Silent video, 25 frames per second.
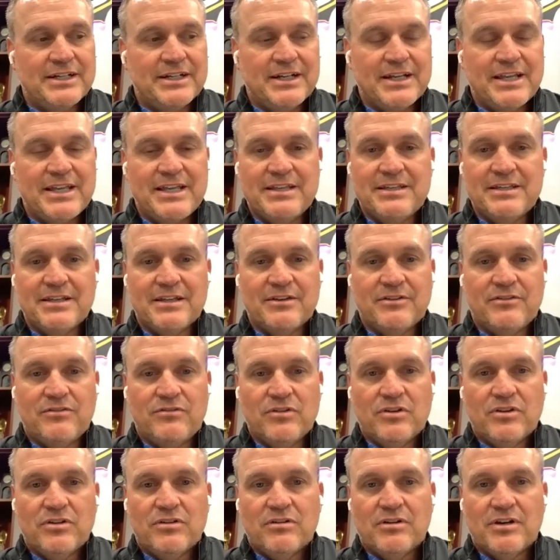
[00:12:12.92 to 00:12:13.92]
He did
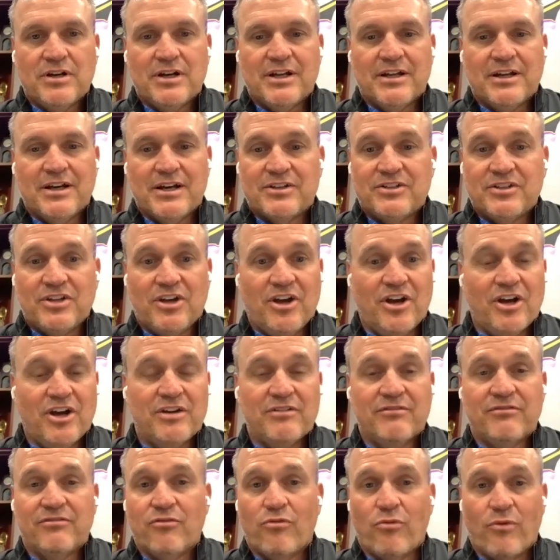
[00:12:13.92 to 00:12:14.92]
a
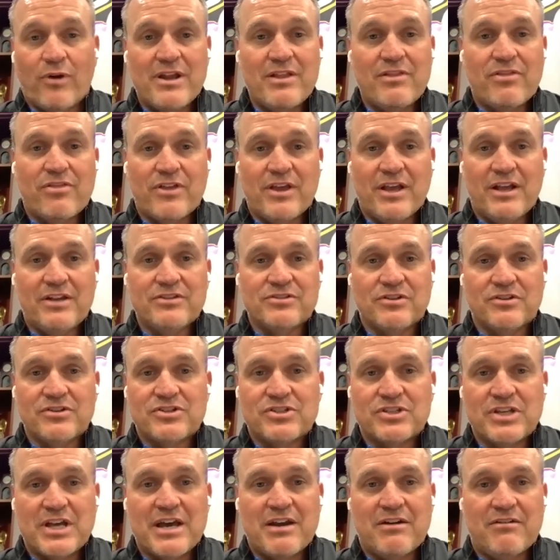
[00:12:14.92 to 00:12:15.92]
ton of great things on
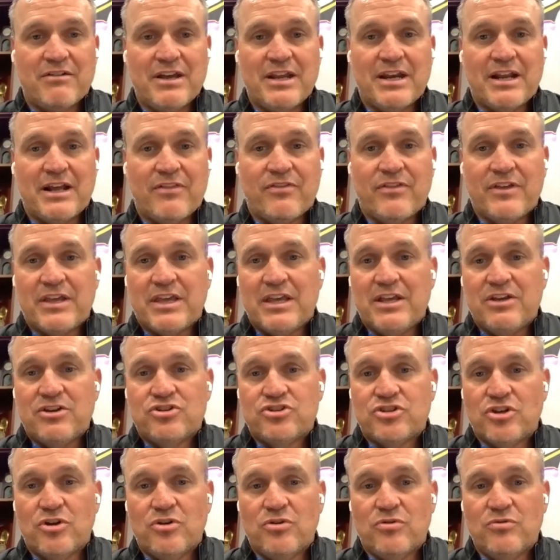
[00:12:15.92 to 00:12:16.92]
Saturday, and I think he
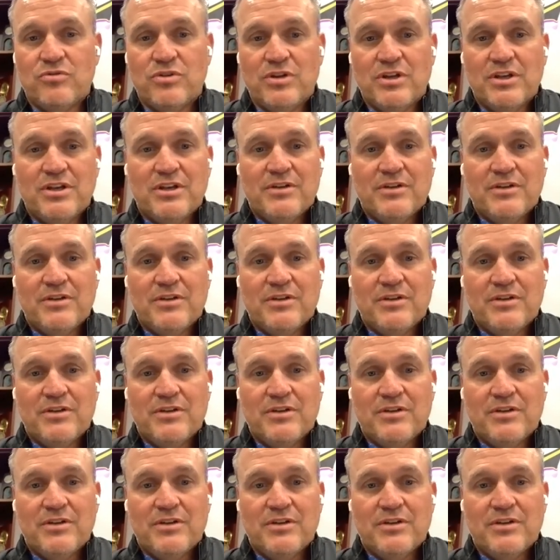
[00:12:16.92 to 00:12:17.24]
showed,